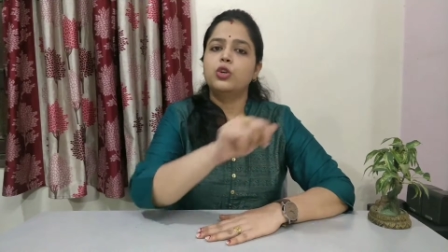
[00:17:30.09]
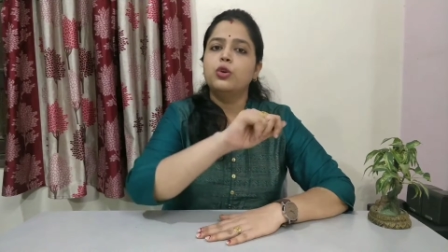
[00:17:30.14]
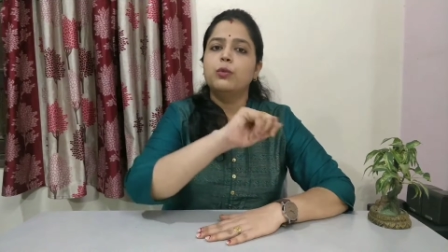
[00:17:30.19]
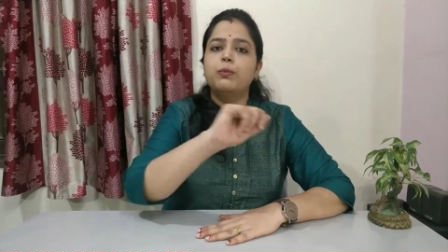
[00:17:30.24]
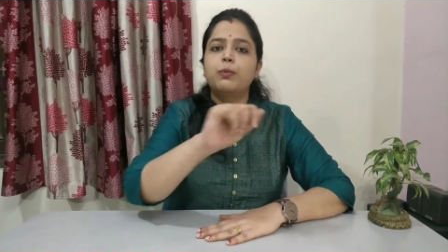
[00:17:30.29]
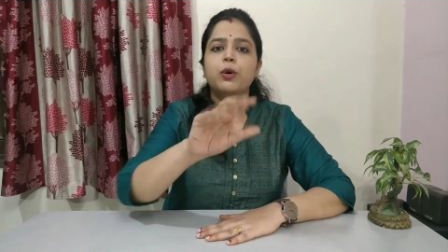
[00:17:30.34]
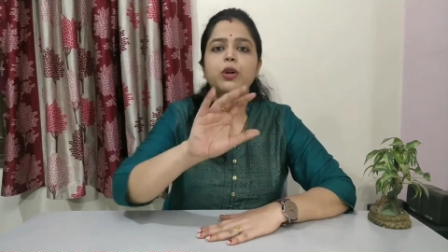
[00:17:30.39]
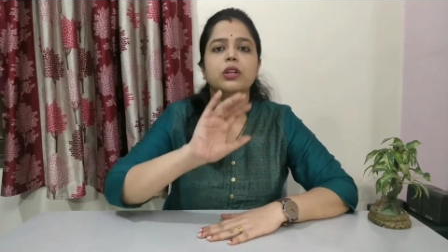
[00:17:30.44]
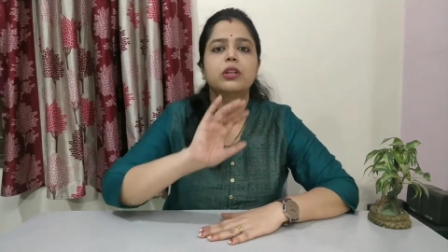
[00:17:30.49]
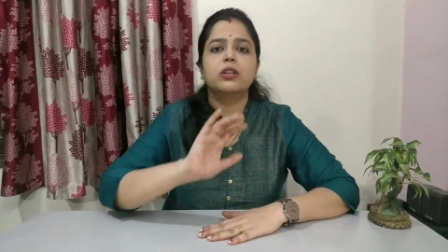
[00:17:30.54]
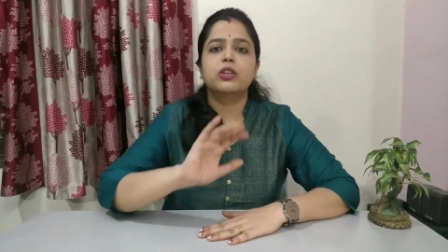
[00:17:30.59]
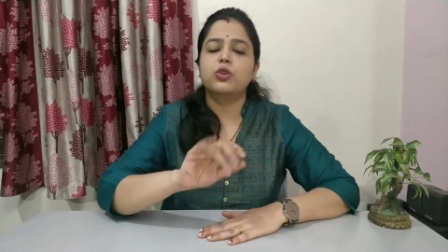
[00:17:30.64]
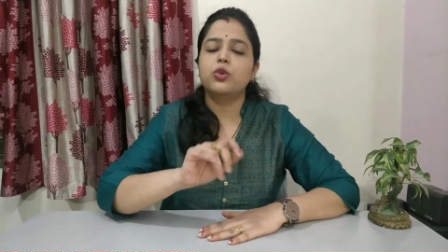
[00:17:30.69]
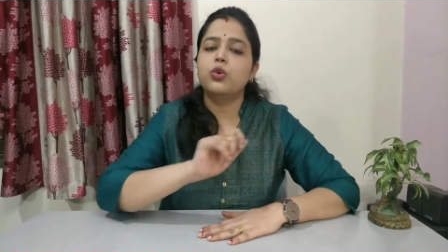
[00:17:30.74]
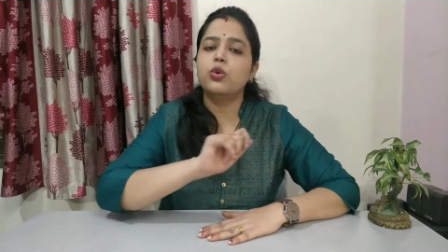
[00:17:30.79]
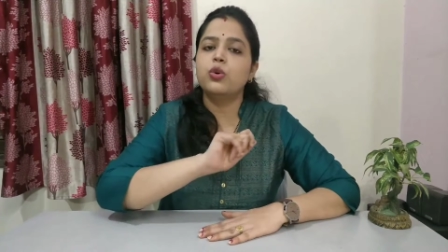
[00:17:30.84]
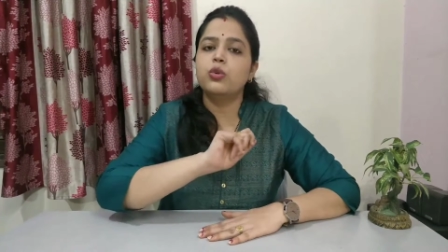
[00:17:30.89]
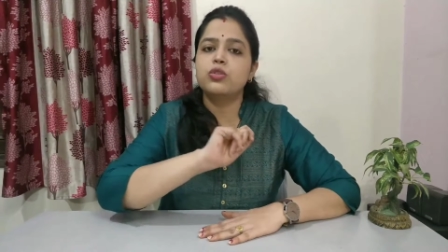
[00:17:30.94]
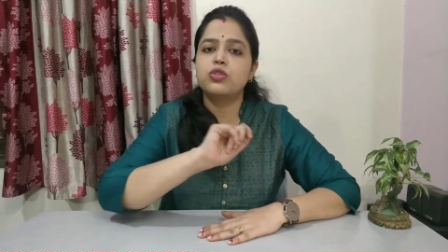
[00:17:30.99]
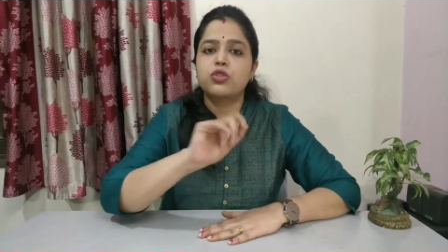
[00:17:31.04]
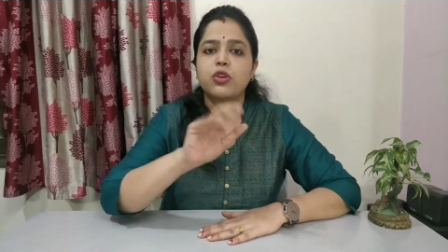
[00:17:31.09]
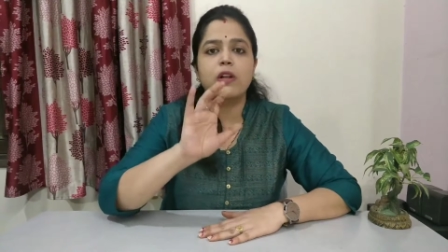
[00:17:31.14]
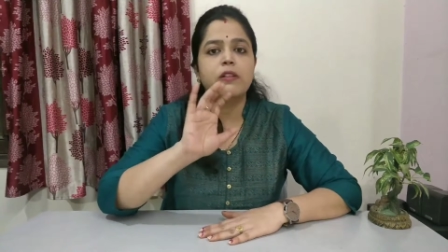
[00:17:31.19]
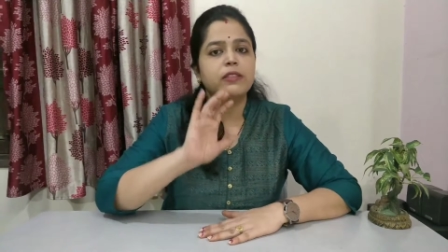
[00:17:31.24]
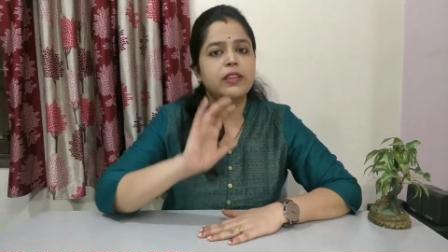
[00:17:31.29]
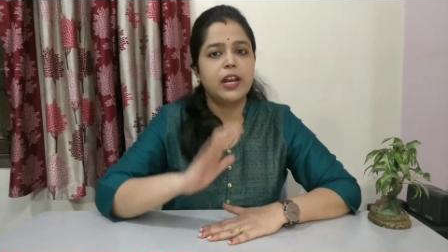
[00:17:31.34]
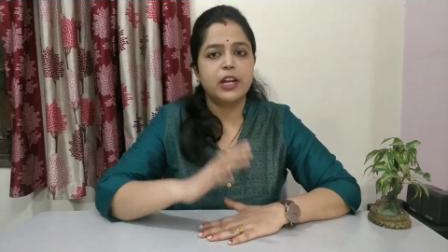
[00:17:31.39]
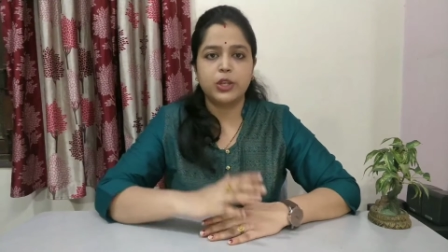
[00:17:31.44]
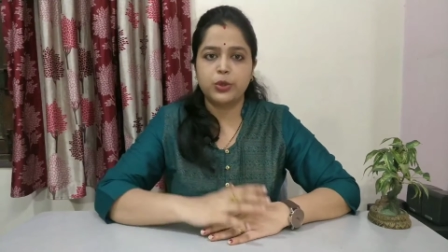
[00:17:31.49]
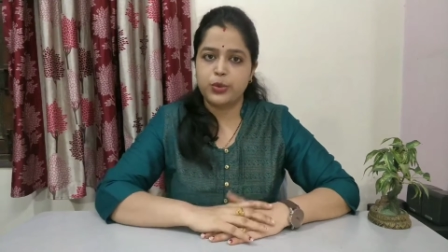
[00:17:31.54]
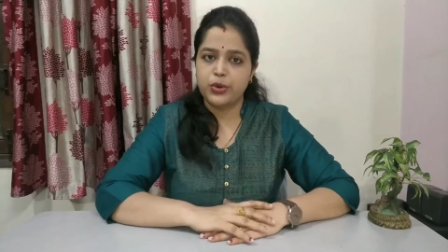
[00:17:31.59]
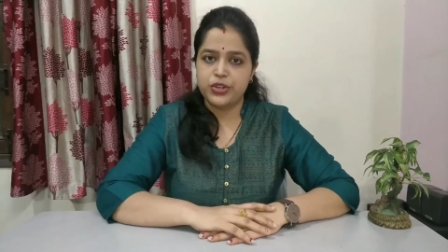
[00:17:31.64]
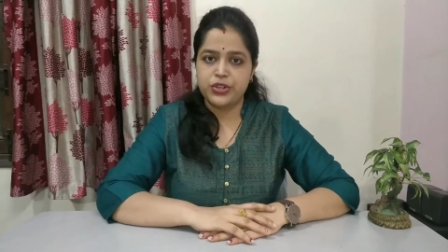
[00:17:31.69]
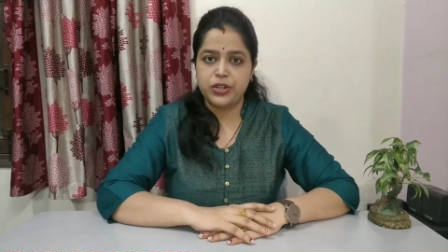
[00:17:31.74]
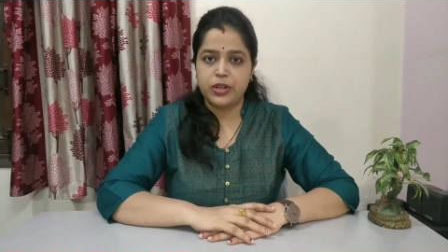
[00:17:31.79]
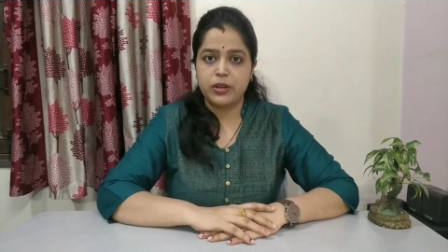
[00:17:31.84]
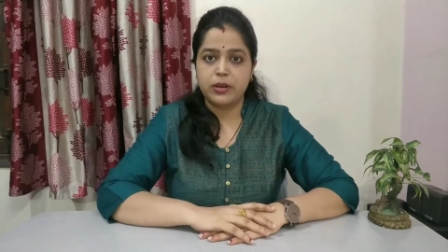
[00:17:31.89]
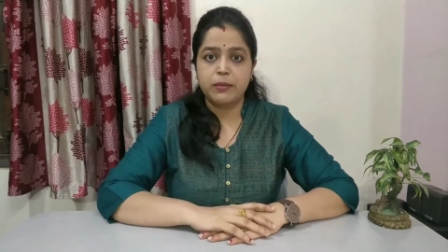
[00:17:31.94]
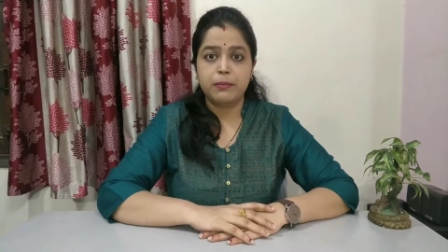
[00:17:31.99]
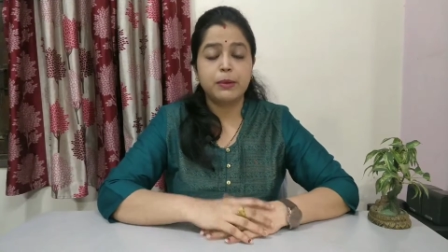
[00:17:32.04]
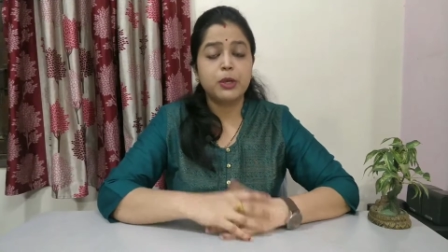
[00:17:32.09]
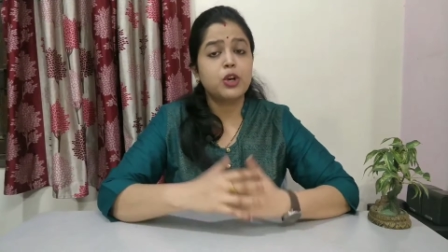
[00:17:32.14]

to solve that question,